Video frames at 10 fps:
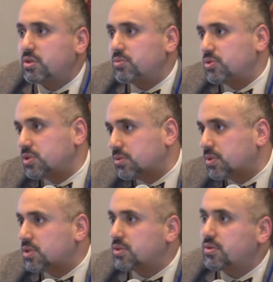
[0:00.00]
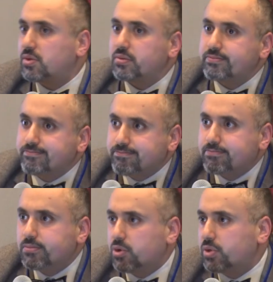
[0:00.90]
I'm using it because of,
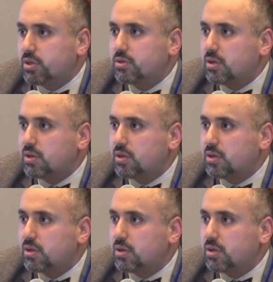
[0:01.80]
okay.